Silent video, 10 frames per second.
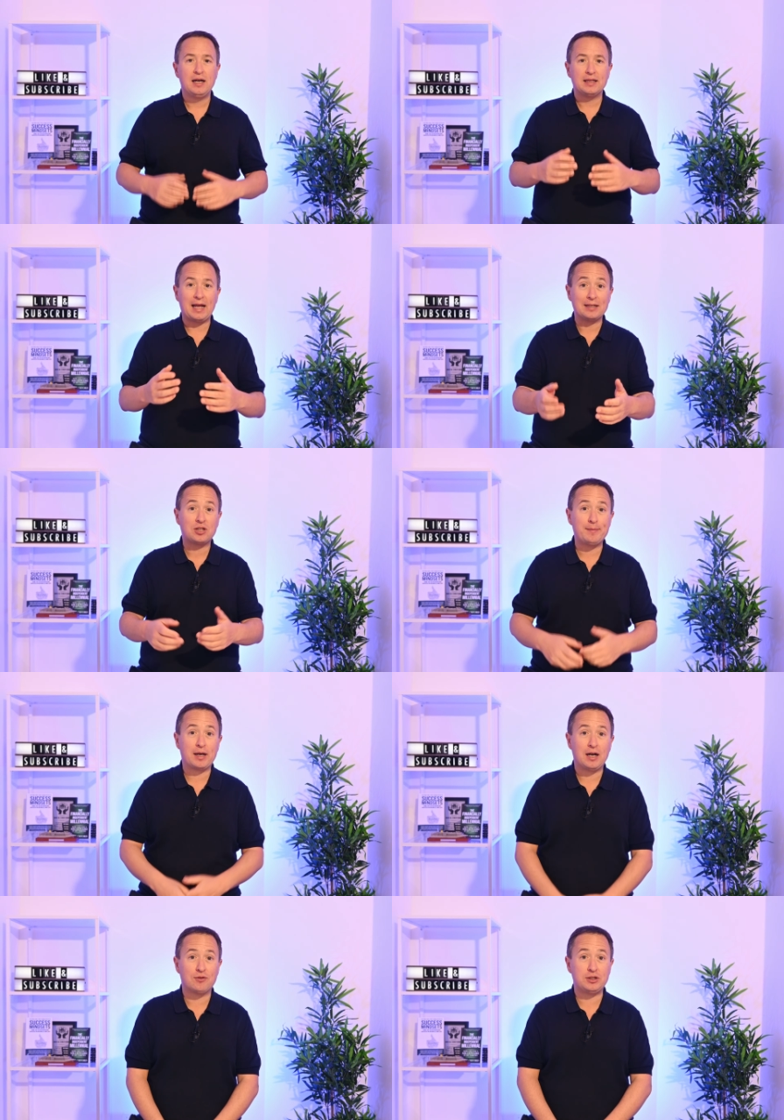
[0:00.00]
Last time I
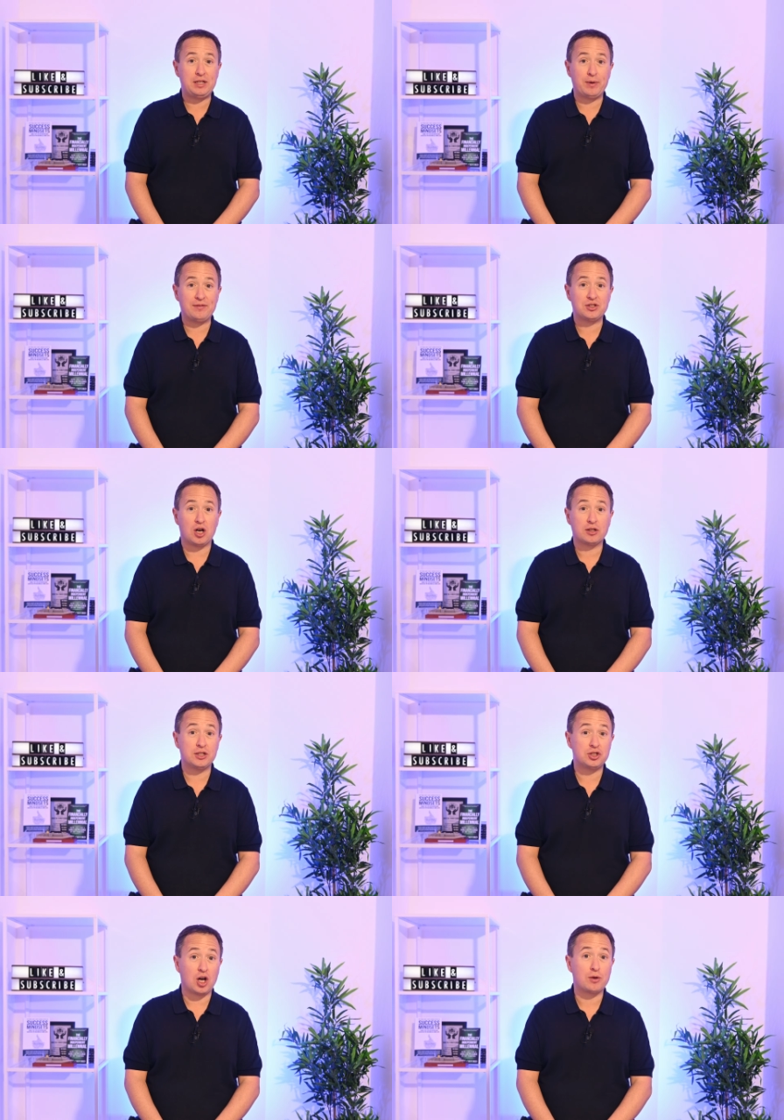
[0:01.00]
covered D-Wave stock, the
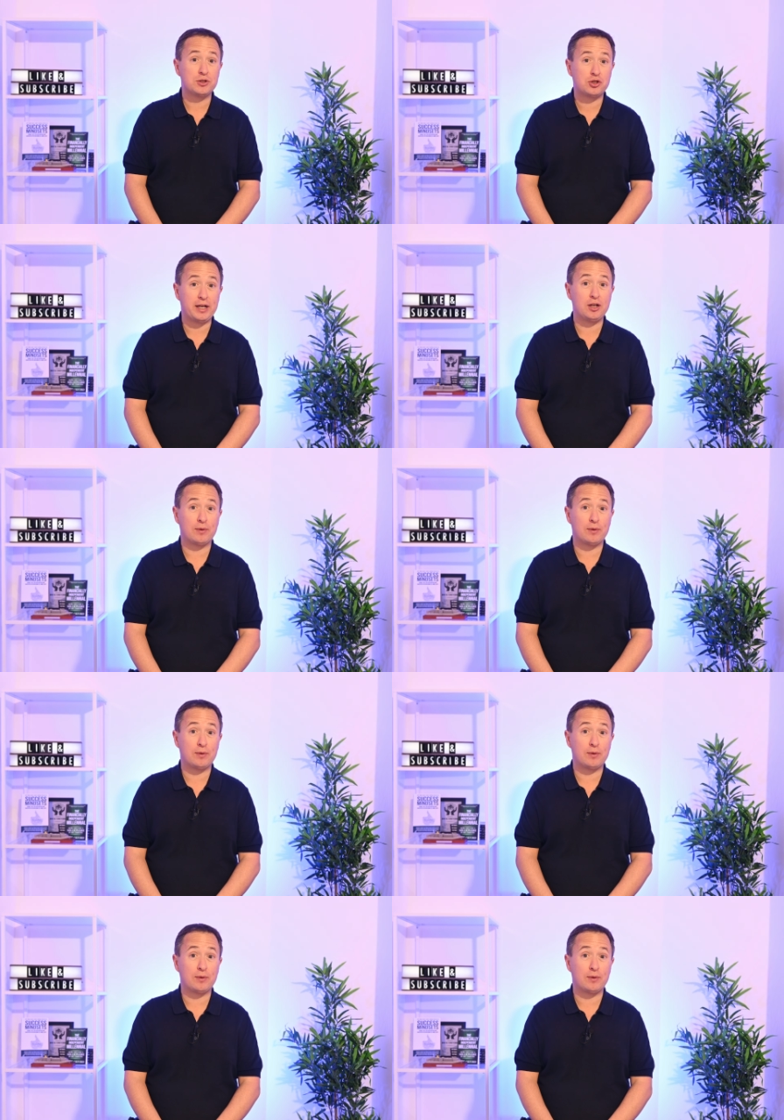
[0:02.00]
stock was trading